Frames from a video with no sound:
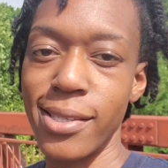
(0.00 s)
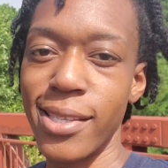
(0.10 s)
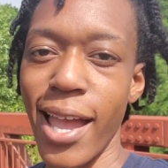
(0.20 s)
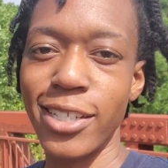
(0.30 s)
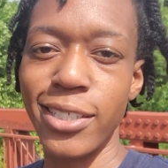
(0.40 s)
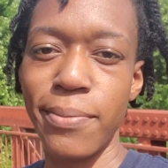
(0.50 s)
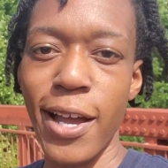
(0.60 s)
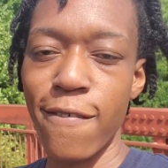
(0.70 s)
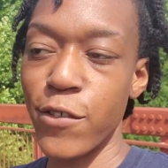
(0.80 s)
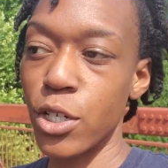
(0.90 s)
is actually
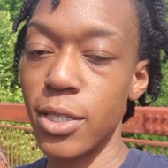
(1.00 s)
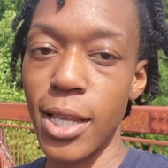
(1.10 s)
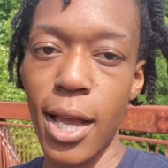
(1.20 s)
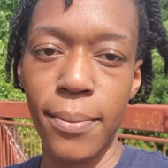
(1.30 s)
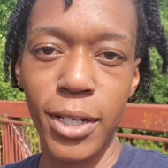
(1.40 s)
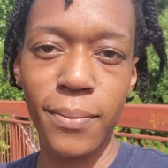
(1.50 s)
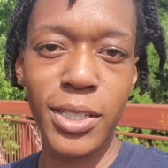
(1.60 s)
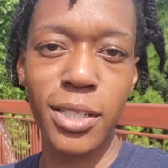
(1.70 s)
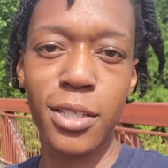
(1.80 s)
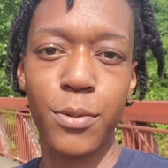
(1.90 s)
my first time coming
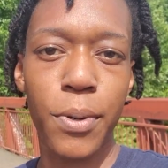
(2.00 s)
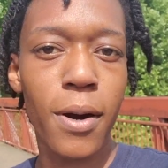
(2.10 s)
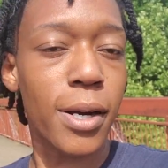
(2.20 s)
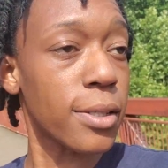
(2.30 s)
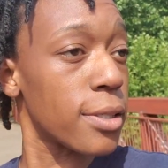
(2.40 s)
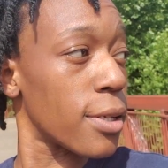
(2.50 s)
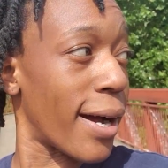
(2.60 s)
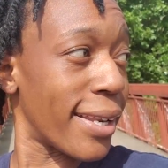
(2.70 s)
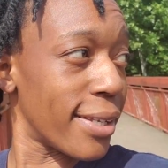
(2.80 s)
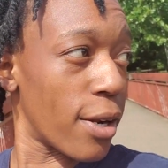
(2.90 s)
to this park, so
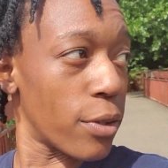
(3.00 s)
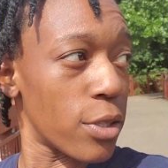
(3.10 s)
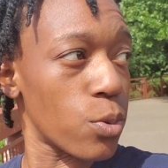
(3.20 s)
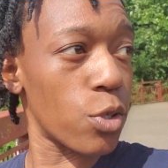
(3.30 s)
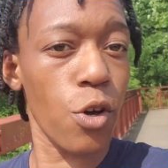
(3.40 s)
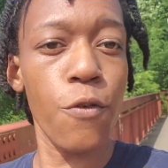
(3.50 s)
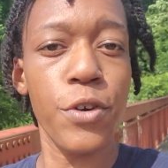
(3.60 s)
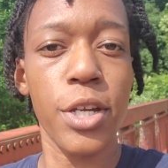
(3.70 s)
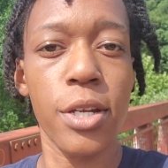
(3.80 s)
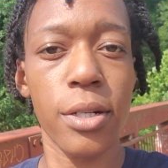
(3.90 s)
I didn't know this was over
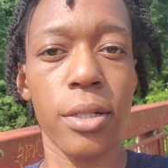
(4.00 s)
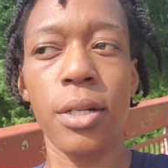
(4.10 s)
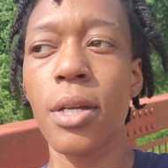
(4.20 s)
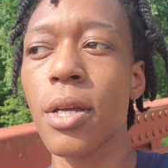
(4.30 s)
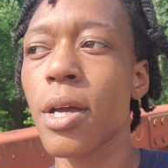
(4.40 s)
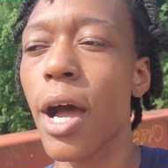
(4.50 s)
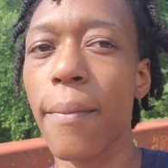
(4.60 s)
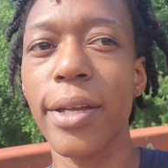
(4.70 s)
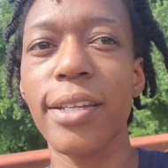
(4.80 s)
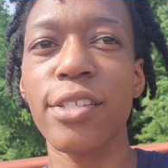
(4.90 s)
here. I
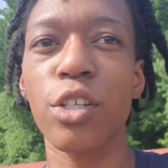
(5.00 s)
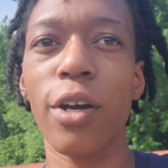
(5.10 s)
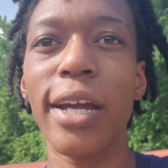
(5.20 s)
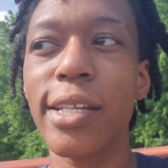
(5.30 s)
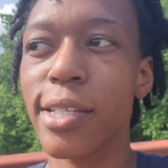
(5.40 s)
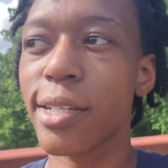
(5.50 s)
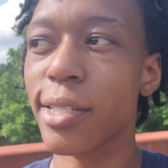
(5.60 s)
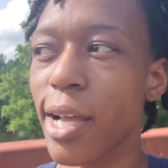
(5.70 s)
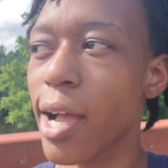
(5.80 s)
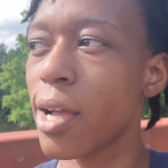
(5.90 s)
mean, it's crazy because
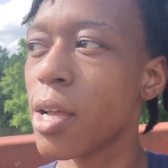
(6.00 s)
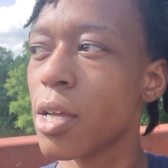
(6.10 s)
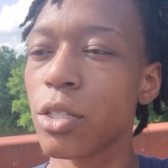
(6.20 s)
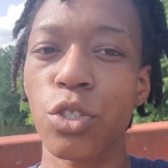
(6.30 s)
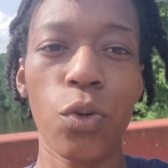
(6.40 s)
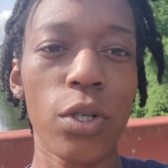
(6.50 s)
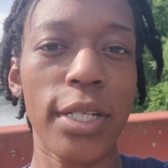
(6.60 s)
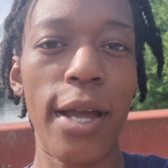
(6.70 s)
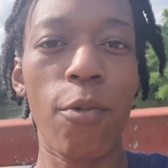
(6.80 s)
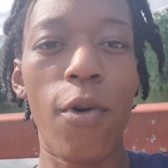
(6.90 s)
I toured
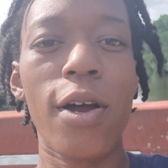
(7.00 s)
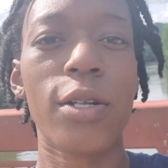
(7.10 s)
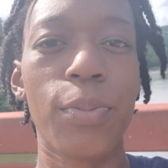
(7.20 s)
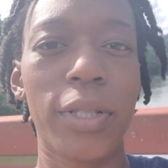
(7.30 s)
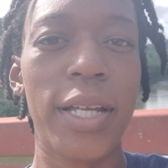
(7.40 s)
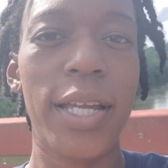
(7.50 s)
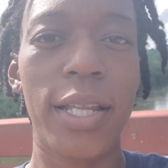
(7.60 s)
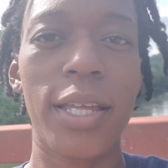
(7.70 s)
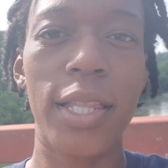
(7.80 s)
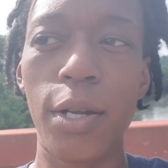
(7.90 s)
that water plant
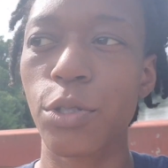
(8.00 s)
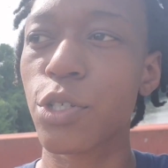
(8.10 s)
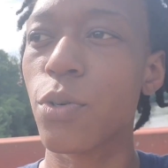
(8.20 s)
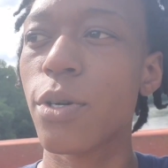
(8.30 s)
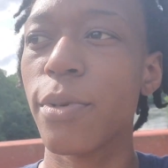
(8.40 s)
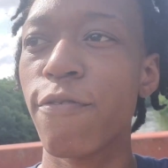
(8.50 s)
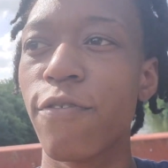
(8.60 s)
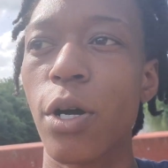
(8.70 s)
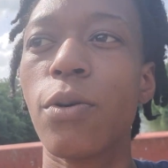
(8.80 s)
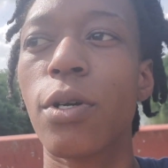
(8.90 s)
and they were showing me
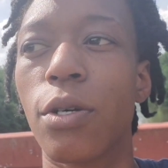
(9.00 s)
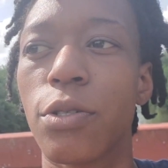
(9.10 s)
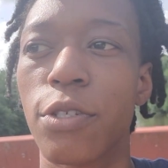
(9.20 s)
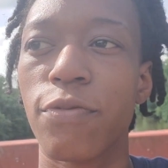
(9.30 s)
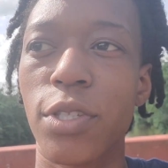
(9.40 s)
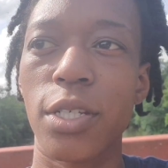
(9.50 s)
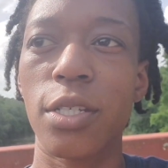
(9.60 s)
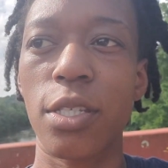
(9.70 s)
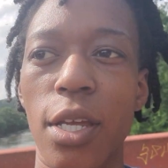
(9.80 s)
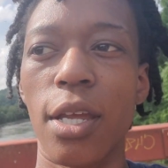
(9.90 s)
photos of
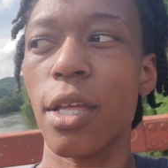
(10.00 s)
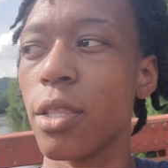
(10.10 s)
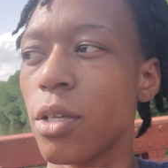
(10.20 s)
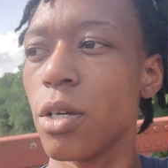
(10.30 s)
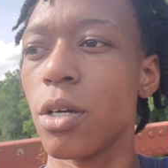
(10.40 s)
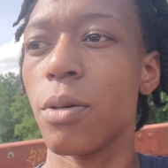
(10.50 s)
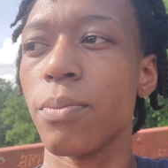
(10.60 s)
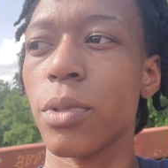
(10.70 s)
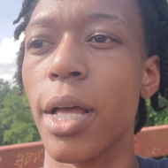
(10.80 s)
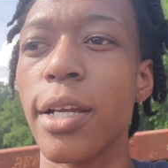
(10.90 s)
this and the
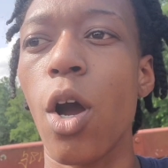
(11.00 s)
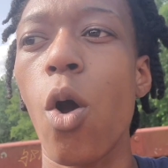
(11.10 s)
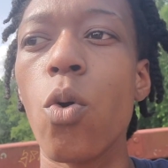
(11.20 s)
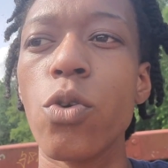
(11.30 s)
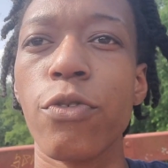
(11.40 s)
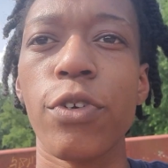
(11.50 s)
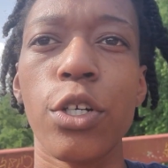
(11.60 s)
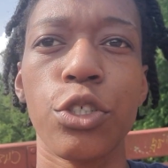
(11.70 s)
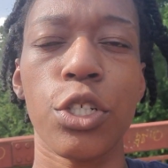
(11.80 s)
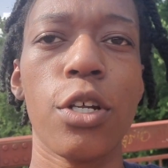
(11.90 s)
like older
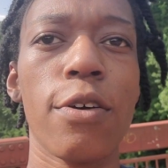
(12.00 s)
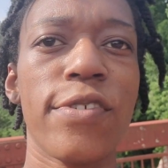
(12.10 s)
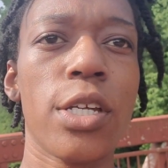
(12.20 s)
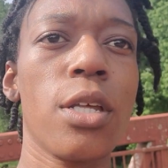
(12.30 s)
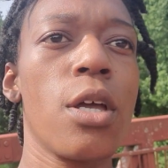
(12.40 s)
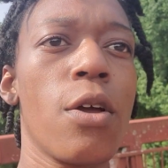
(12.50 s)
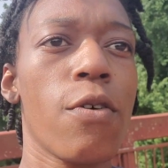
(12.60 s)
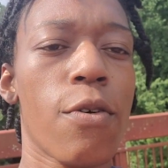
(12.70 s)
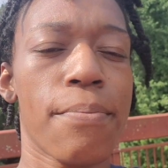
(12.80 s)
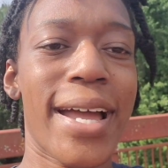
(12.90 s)
version of it
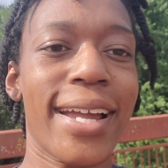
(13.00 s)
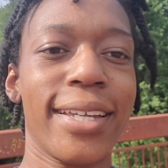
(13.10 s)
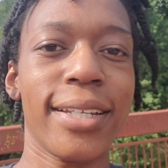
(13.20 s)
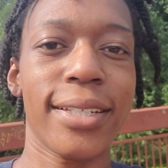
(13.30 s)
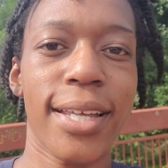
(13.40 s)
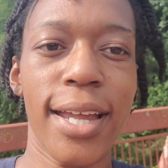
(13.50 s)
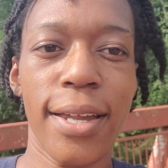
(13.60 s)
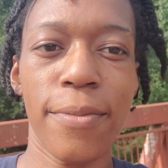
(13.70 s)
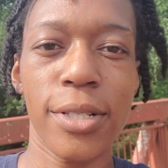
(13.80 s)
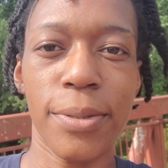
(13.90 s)
from back in the day,
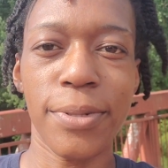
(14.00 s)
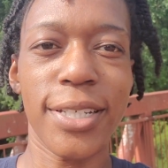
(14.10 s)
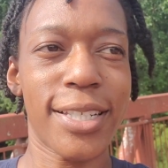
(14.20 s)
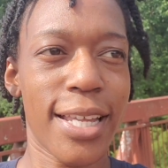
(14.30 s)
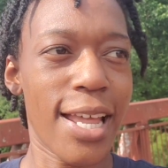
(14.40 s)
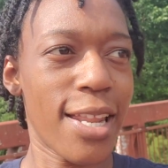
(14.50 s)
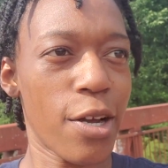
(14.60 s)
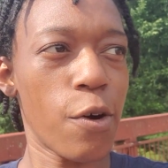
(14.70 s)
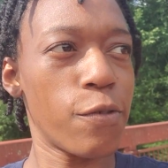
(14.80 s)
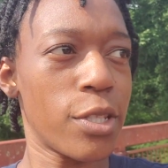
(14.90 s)
but to be standing
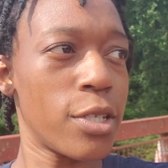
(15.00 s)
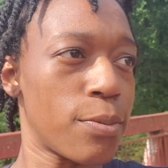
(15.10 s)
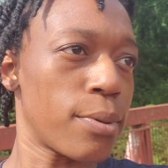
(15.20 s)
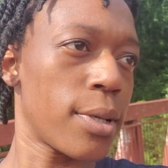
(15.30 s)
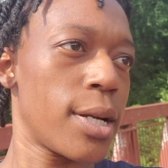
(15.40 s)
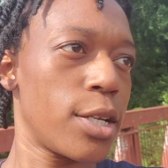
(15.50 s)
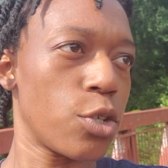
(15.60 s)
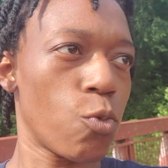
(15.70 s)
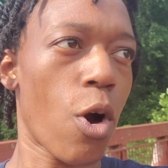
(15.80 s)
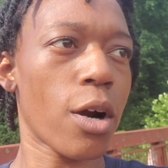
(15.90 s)
over this bridge
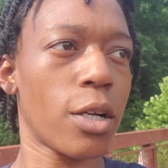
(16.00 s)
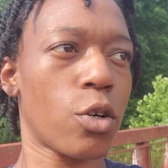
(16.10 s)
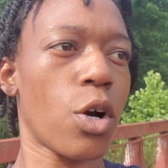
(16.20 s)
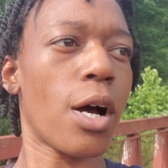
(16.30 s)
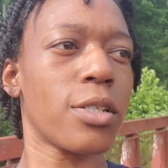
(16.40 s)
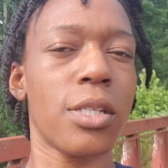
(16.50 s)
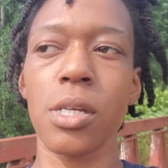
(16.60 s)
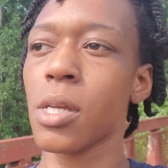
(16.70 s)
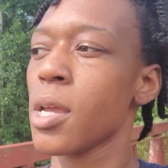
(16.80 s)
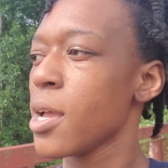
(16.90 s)
and walking across it,
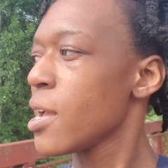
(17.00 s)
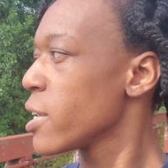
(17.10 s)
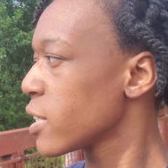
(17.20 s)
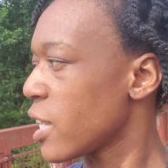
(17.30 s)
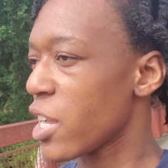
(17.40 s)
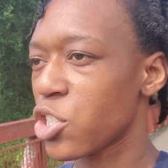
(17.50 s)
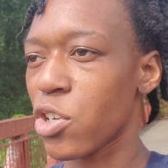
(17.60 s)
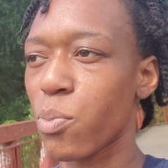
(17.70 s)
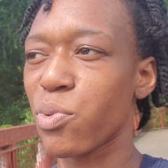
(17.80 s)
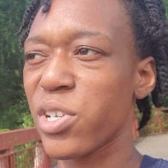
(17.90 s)
catching
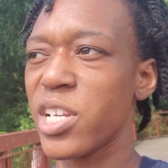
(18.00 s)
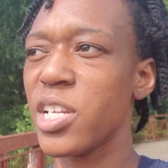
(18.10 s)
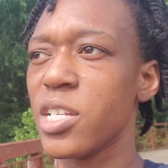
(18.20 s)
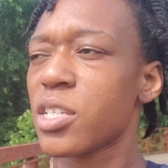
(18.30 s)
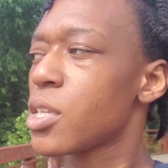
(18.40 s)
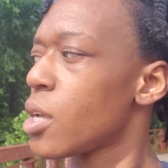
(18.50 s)
the breeze,